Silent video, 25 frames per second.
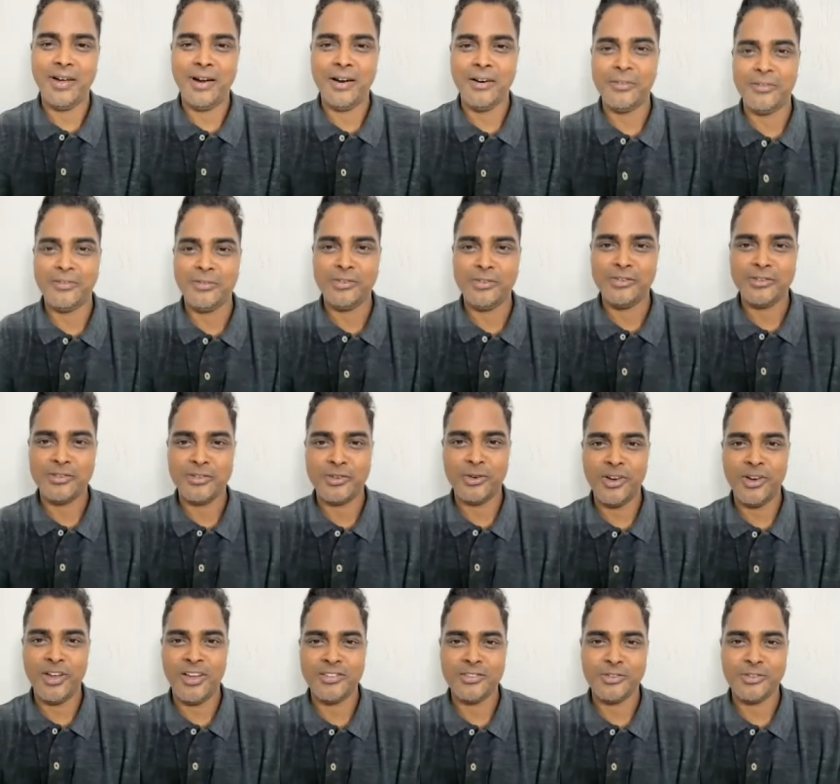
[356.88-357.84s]
wonderful.
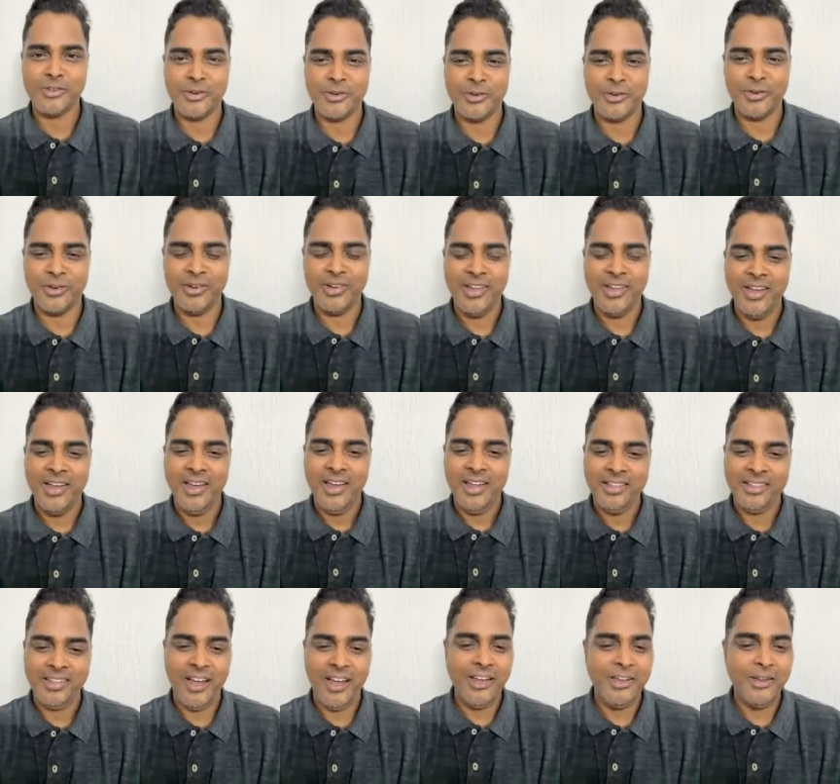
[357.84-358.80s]
So nice to know.
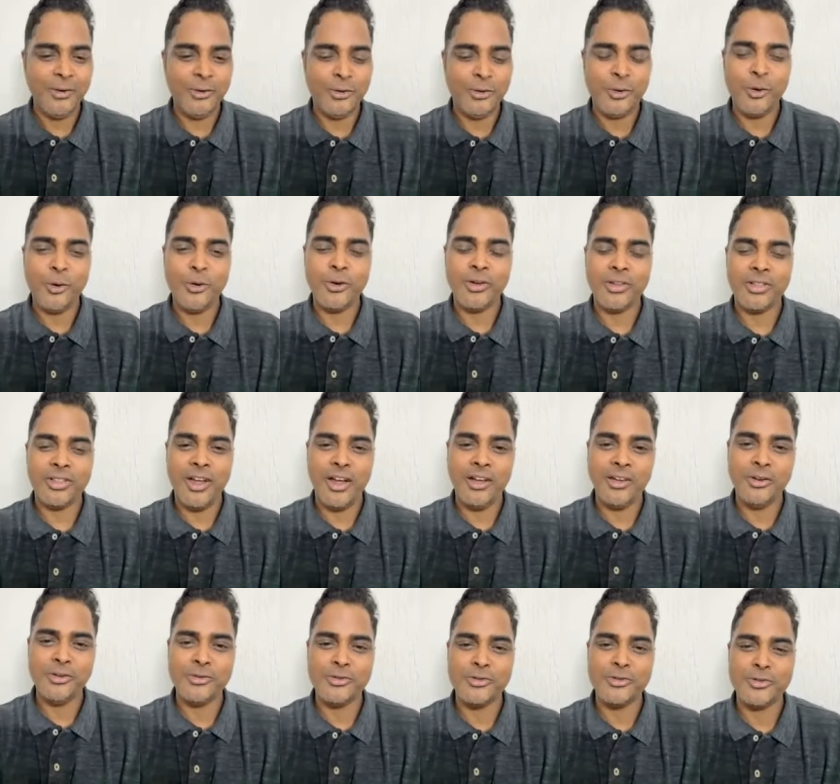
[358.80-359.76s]
Thank you, Tom.
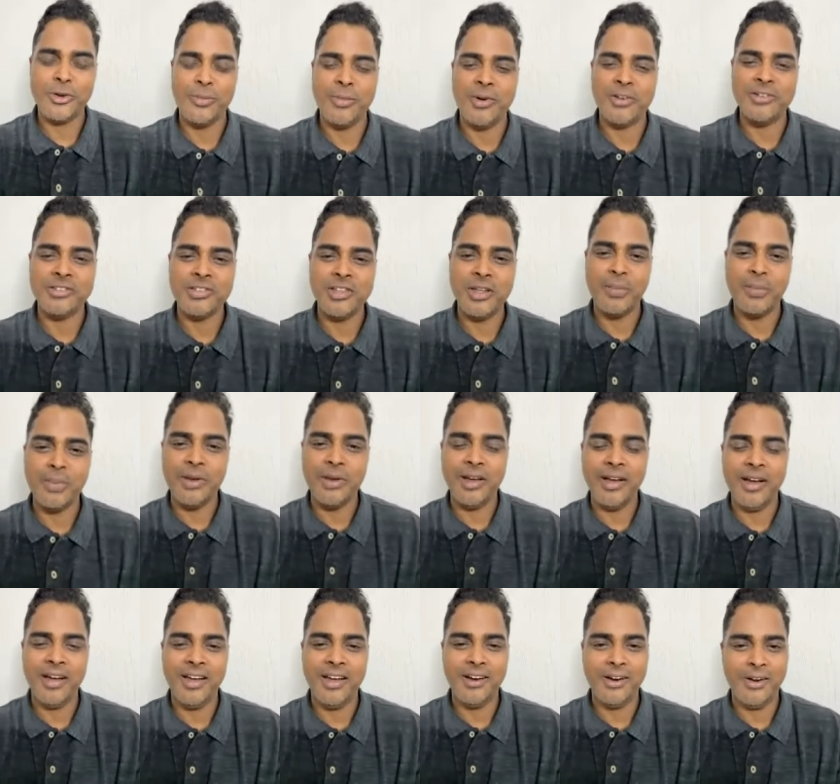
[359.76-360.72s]
Thank you so much,
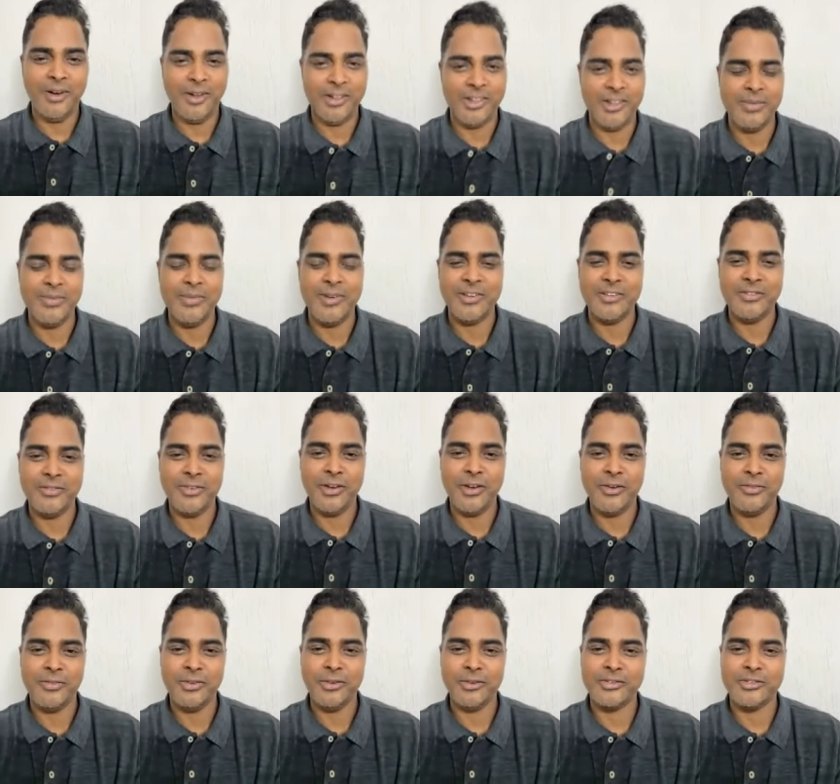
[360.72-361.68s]
Deepika, and all the best
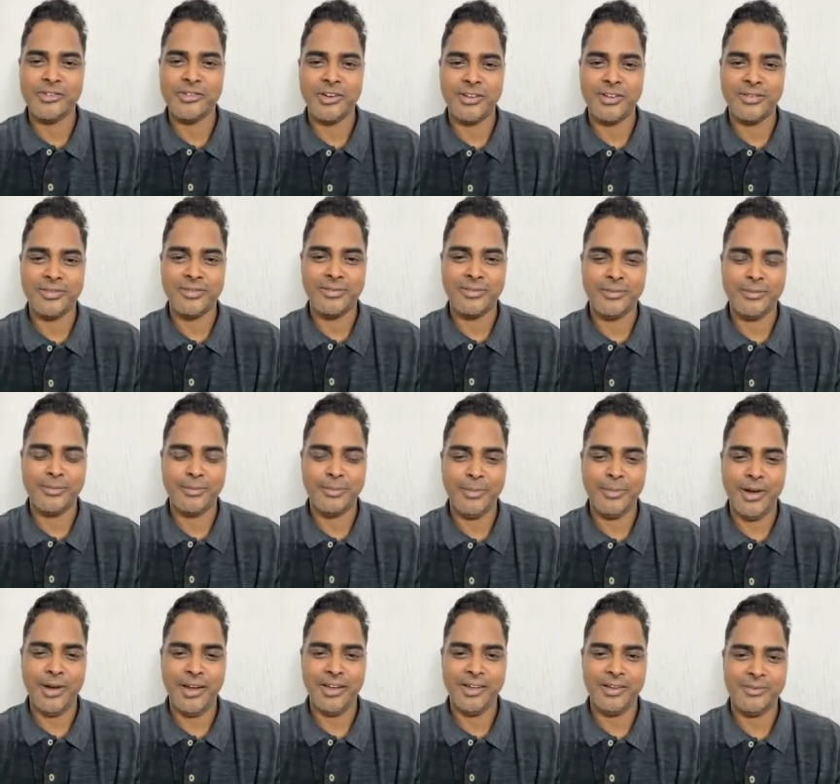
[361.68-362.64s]
for your future.
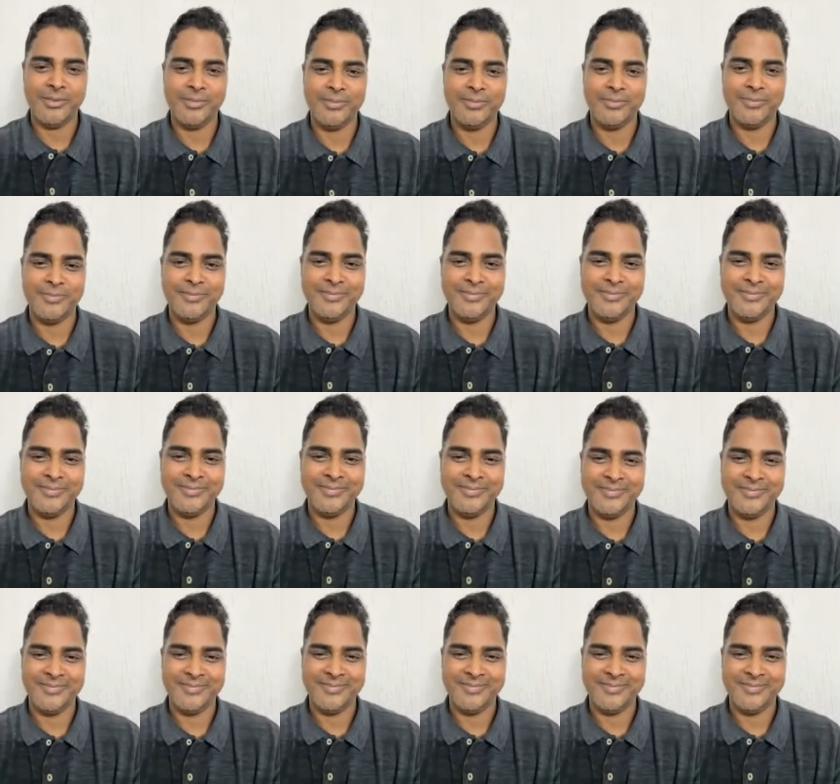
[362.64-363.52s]
Bye. Bye.